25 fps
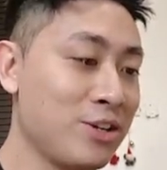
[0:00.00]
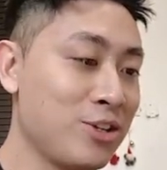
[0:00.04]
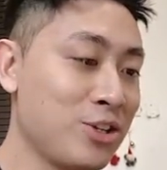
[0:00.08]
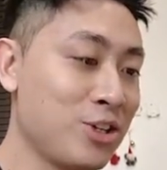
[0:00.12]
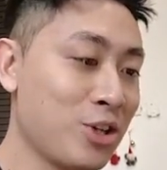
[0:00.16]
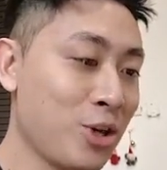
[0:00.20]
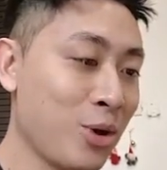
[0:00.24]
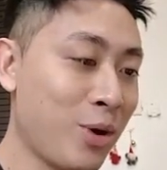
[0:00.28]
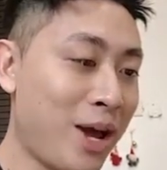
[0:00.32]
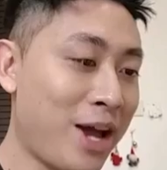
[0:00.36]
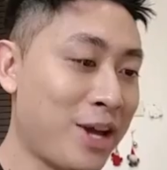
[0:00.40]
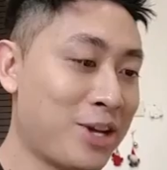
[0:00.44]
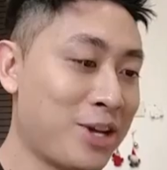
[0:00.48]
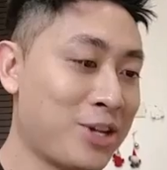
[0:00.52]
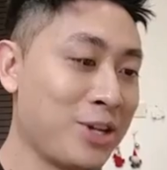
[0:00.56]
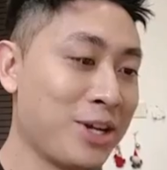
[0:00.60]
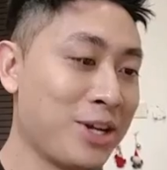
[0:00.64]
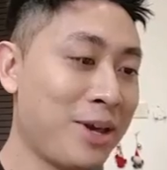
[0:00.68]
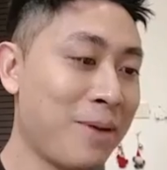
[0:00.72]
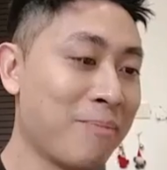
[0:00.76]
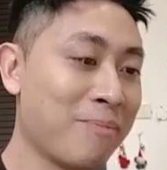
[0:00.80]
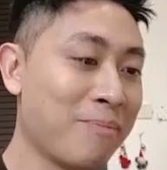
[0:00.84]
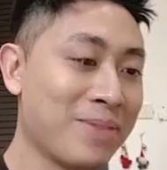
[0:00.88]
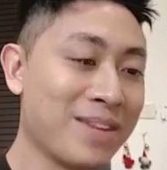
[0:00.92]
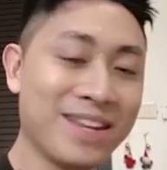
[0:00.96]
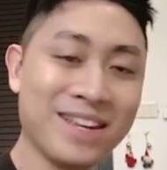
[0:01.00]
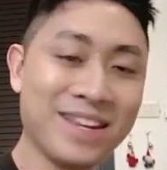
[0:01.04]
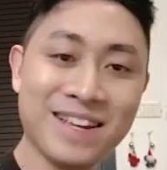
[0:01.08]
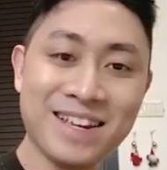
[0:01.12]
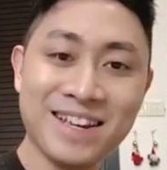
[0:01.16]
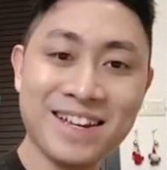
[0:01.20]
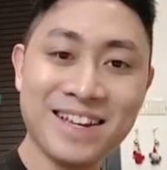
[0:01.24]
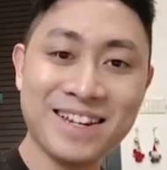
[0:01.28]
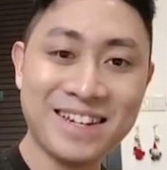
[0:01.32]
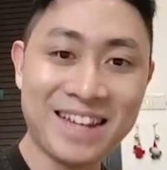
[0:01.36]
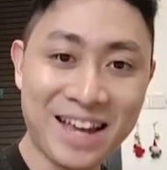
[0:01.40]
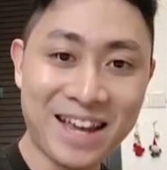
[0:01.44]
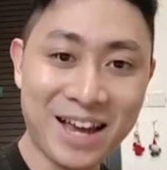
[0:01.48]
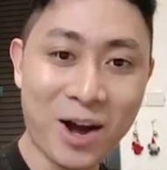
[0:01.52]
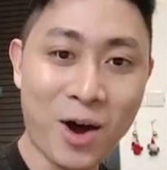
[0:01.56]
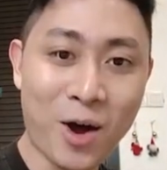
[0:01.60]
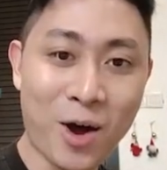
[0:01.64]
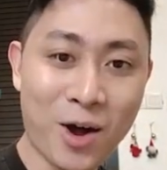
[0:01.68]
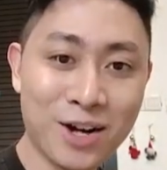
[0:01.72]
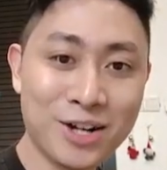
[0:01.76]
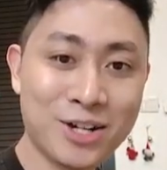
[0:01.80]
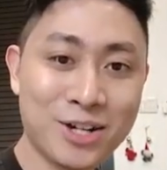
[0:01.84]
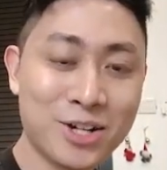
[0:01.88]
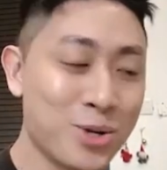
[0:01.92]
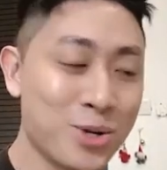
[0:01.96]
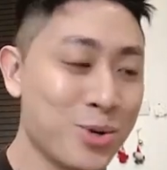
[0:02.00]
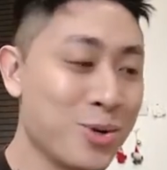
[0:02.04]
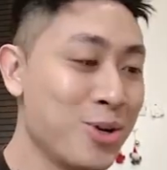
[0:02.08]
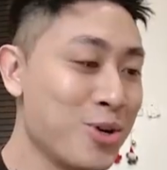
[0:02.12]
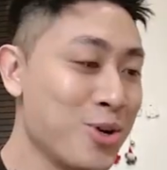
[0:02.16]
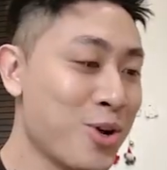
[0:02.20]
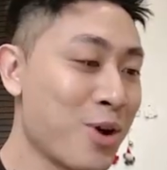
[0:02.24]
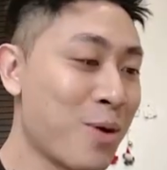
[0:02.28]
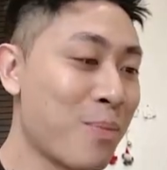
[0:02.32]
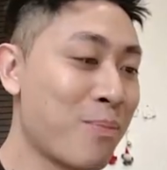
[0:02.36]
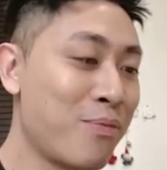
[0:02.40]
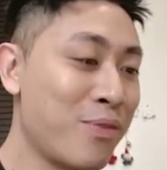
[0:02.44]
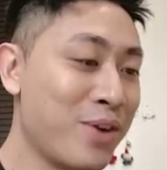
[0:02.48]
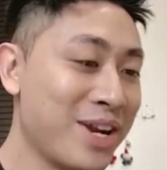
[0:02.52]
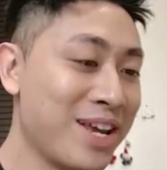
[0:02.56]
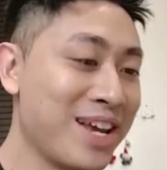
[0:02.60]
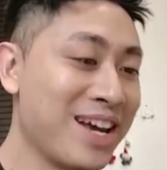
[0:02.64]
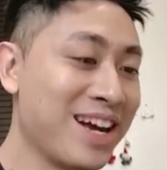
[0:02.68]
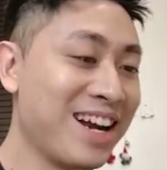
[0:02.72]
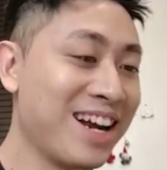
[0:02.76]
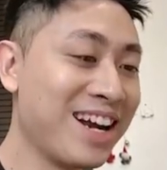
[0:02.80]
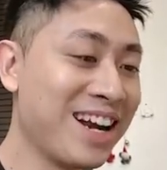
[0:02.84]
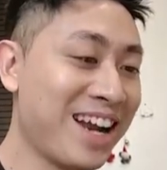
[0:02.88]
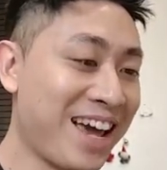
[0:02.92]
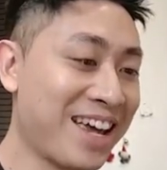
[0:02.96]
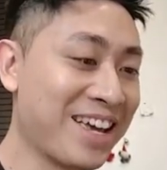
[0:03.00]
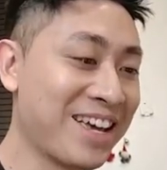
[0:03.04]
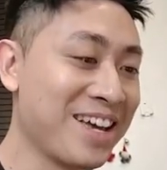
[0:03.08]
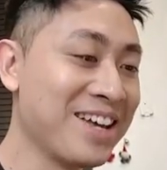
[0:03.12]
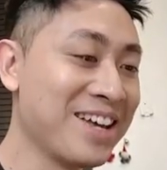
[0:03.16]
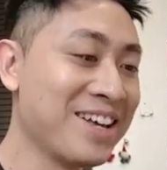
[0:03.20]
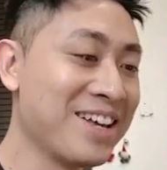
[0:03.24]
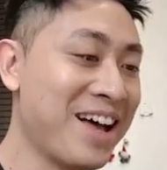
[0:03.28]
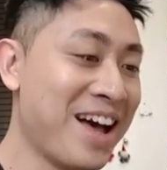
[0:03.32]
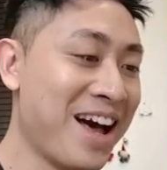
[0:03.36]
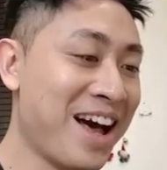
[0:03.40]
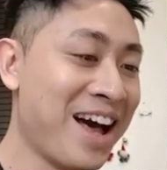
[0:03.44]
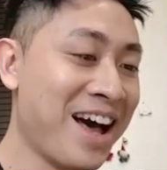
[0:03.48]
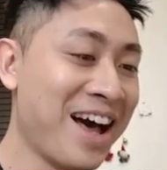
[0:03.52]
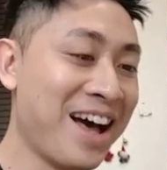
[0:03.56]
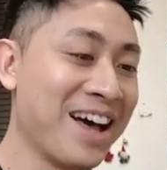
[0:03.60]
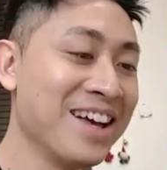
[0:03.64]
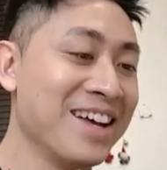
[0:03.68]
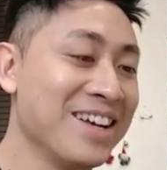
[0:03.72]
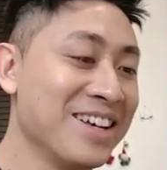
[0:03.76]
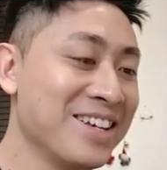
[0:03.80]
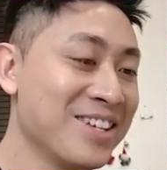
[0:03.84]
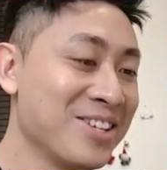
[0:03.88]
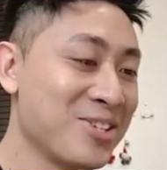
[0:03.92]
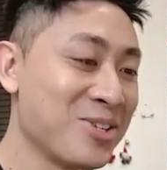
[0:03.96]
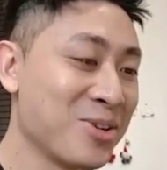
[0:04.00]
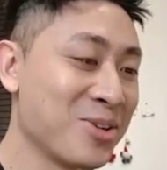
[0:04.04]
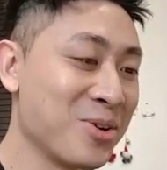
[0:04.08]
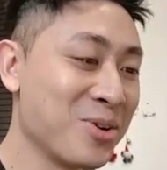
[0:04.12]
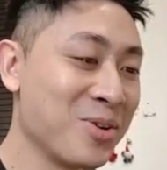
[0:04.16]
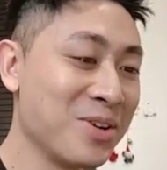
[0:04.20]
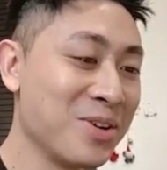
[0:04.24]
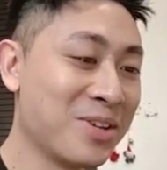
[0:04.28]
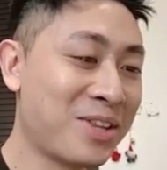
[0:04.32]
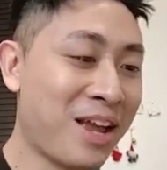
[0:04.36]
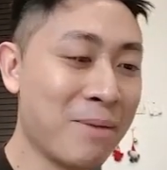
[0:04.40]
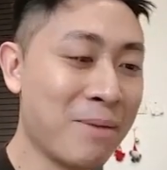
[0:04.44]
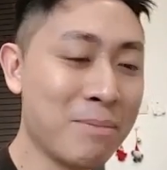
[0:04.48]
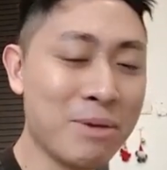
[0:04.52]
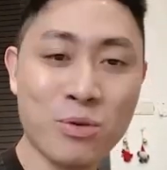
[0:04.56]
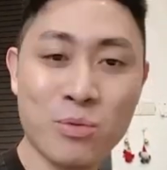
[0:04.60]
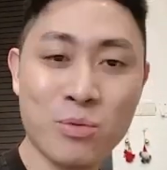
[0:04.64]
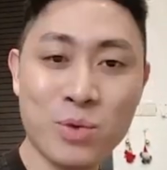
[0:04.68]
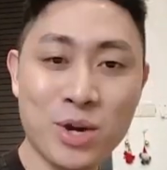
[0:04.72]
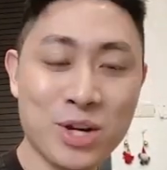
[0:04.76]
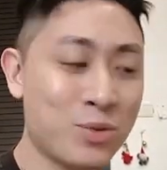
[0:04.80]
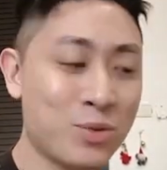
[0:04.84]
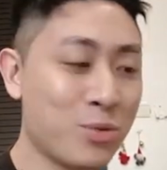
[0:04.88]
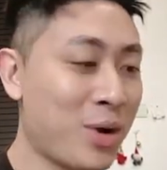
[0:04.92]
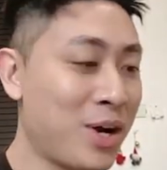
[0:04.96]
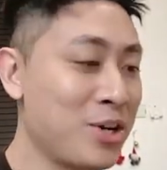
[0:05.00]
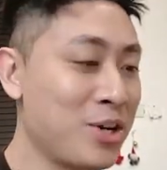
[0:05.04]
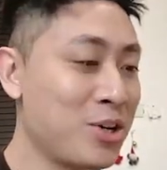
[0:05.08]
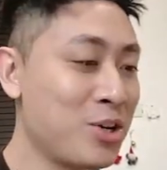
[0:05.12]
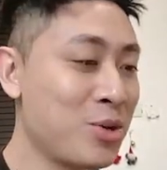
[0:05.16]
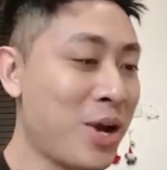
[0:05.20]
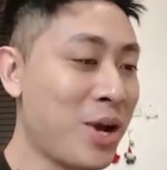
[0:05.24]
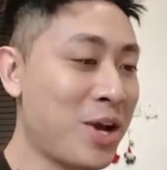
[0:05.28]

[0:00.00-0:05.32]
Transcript: So actually, they all do look pretty alike. So tell me which one do you